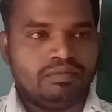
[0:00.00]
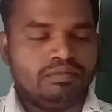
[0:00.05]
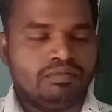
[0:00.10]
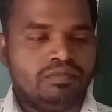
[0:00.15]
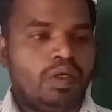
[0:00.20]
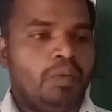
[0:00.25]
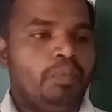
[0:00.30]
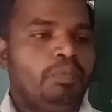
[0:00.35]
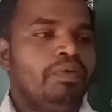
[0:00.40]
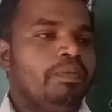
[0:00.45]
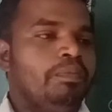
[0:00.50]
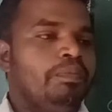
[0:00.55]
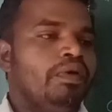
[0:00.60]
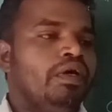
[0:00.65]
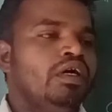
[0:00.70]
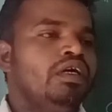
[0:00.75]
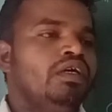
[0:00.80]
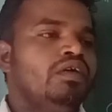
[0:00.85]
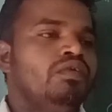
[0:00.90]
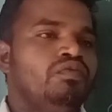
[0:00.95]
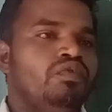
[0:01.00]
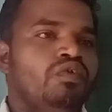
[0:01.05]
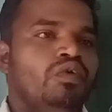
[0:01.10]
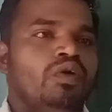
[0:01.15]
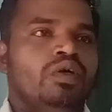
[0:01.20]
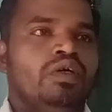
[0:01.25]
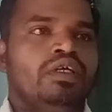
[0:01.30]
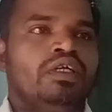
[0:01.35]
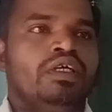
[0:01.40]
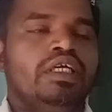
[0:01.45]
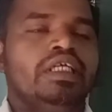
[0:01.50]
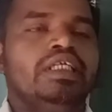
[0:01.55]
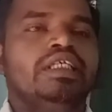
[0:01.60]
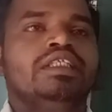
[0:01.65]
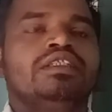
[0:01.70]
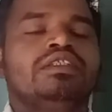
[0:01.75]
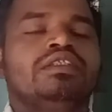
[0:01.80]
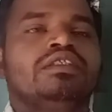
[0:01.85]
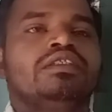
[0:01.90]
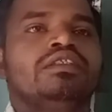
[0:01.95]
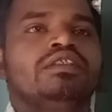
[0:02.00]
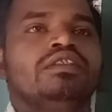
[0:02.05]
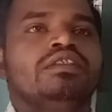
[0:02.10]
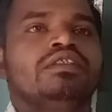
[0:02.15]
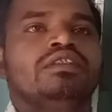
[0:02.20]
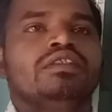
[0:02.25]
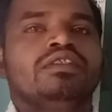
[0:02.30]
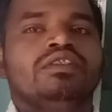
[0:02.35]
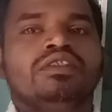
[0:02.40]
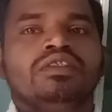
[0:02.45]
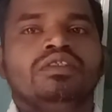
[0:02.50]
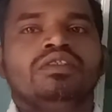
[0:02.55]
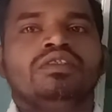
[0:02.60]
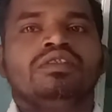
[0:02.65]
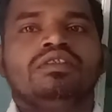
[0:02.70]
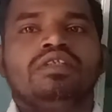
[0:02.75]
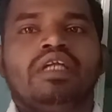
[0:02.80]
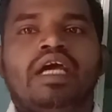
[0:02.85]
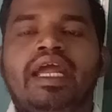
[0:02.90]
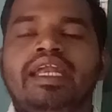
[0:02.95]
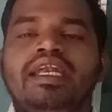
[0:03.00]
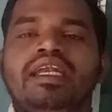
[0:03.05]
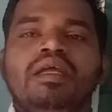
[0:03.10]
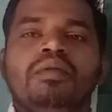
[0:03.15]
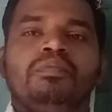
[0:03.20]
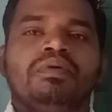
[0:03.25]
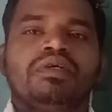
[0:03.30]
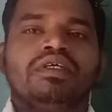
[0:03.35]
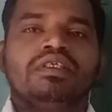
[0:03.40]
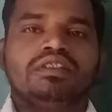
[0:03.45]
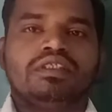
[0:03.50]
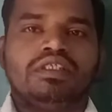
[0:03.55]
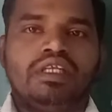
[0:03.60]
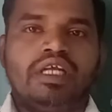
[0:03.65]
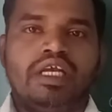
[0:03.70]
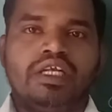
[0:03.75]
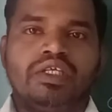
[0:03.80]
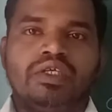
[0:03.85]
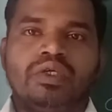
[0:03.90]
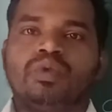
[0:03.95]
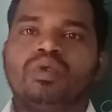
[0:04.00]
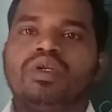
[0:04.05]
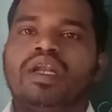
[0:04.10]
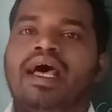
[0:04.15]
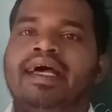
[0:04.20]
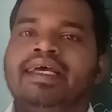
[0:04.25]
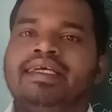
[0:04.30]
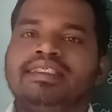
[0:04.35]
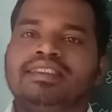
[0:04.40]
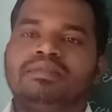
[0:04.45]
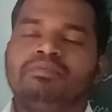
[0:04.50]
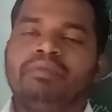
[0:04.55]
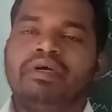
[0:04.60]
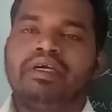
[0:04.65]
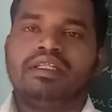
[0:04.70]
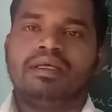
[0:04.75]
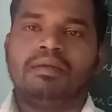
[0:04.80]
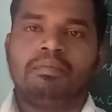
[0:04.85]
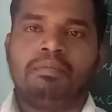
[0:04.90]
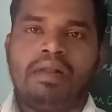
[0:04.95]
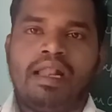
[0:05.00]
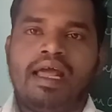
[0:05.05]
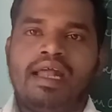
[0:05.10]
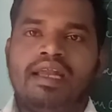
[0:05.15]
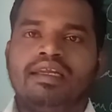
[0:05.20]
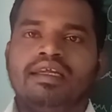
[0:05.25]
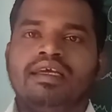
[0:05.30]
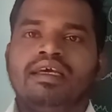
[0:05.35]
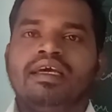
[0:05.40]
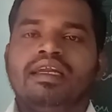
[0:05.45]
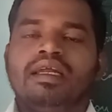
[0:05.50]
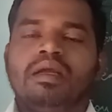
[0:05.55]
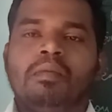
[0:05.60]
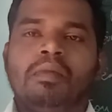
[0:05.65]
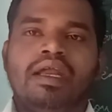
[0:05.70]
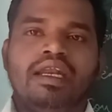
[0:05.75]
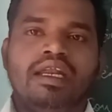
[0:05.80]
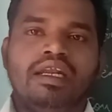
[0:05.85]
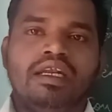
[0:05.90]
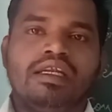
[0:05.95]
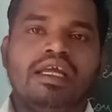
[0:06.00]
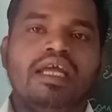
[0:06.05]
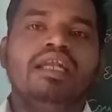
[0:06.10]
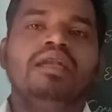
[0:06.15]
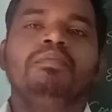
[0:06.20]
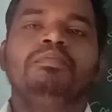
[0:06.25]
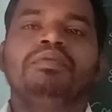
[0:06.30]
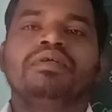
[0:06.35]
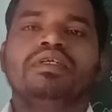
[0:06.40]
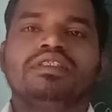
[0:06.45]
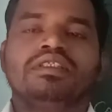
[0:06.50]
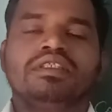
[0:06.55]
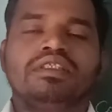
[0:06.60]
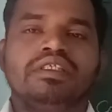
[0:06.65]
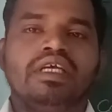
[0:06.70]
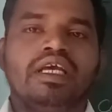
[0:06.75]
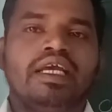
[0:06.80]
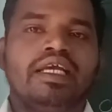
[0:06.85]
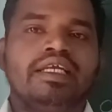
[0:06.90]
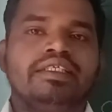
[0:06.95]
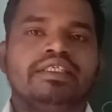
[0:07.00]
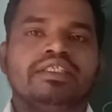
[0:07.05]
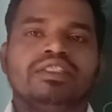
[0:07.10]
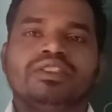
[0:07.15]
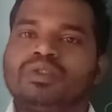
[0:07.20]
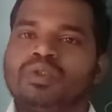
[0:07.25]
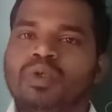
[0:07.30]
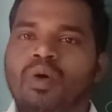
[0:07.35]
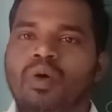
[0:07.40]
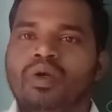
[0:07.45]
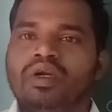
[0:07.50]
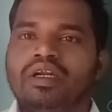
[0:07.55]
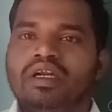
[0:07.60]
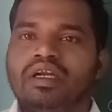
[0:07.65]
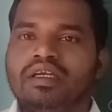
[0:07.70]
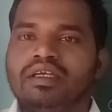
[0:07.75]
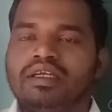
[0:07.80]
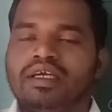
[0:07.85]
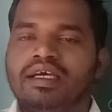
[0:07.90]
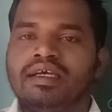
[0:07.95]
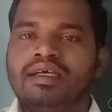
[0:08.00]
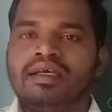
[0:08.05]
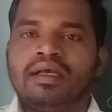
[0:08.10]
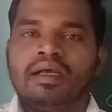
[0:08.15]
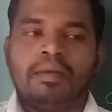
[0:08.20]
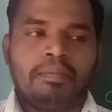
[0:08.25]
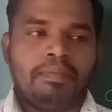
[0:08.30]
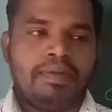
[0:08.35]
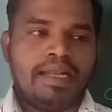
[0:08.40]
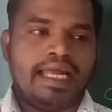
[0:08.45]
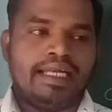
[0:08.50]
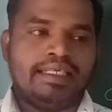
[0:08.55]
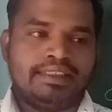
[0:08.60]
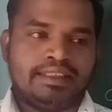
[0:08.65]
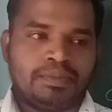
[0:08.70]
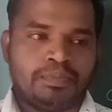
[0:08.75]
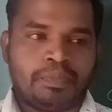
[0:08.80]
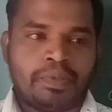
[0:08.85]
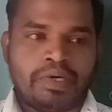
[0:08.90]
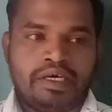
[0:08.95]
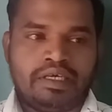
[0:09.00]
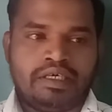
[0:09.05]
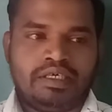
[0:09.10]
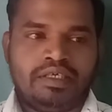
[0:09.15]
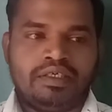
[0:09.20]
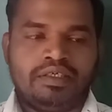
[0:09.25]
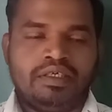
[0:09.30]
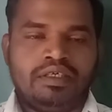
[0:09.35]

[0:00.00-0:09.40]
The prepared food is 90% utilized by the plant, remaining 10% is stored in the plant's part.